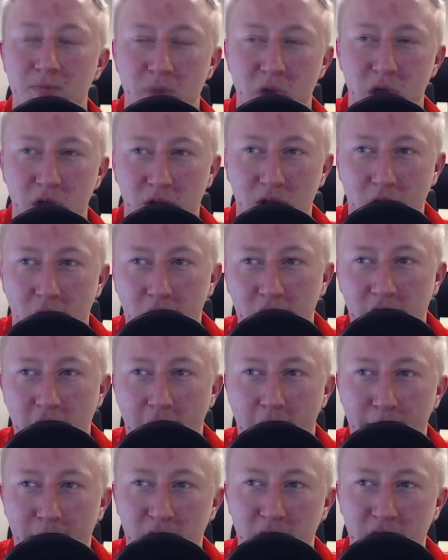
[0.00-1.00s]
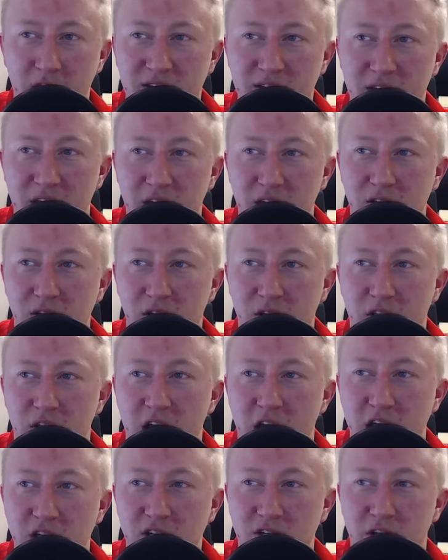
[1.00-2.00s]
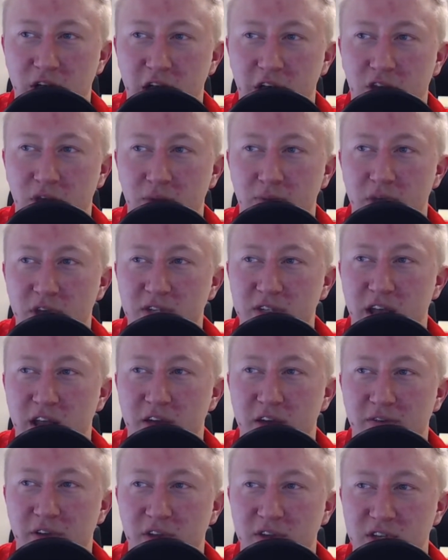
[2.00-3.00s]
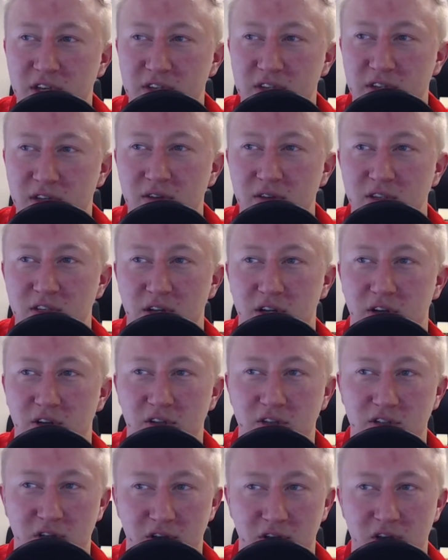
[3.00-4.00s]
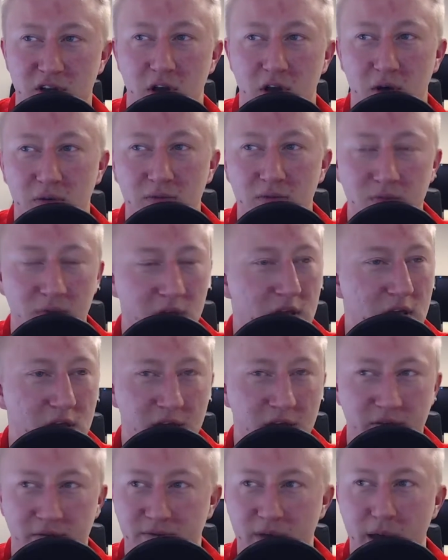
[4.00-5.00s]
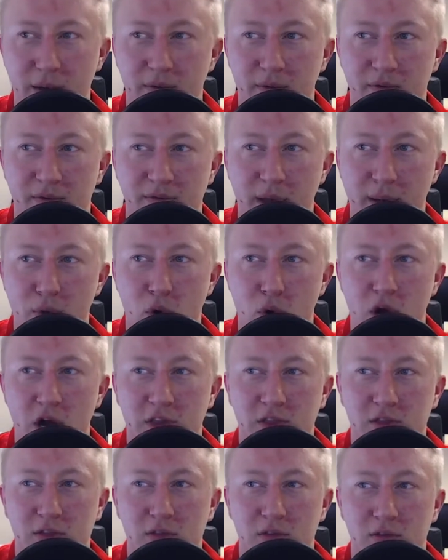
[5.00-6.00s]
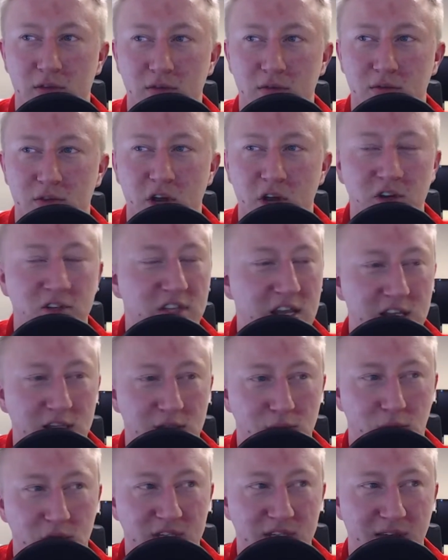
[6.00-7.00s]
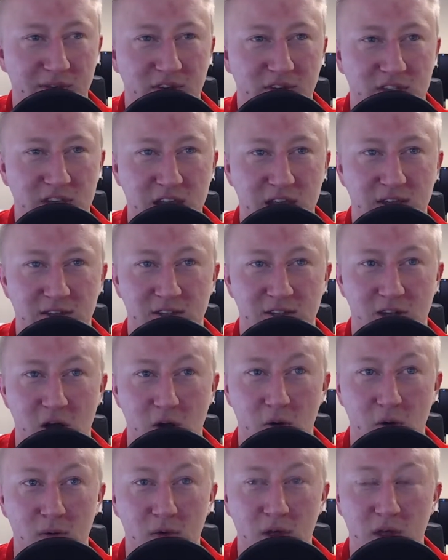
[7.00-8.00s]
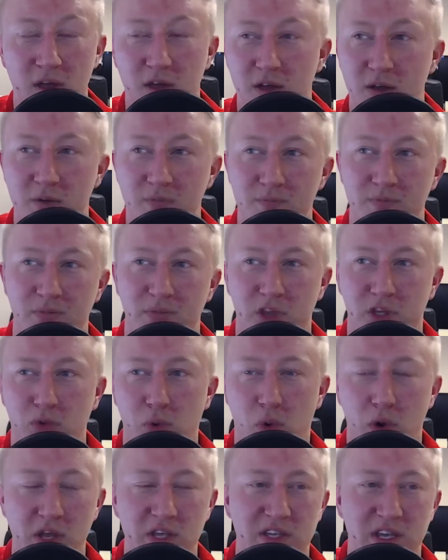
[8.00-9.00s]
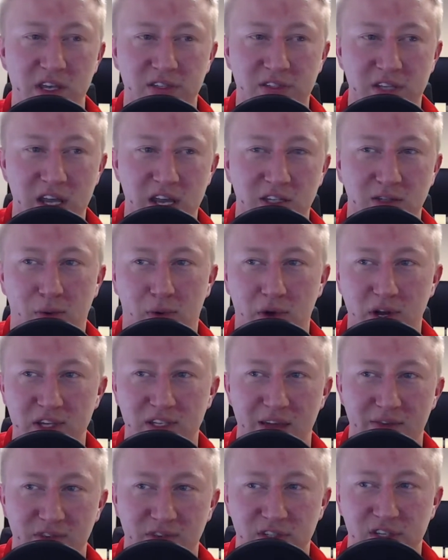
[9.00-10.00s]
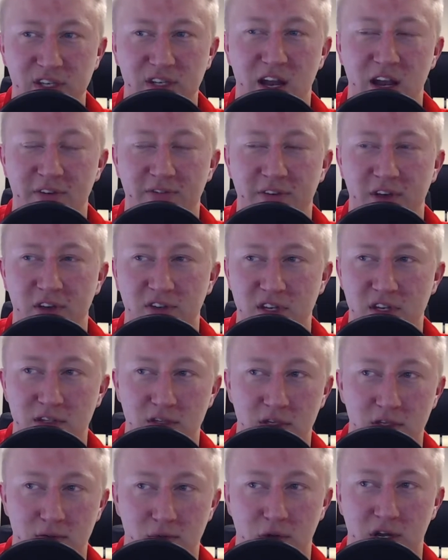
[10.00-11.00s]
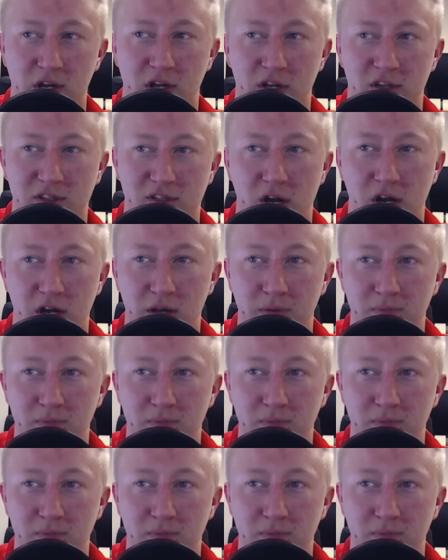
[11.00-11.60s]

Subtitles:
Colin Kaepernick sitting during the national anthem this NFL season. February 13, 2017. So the 2016-2017 NFL season is when it all started.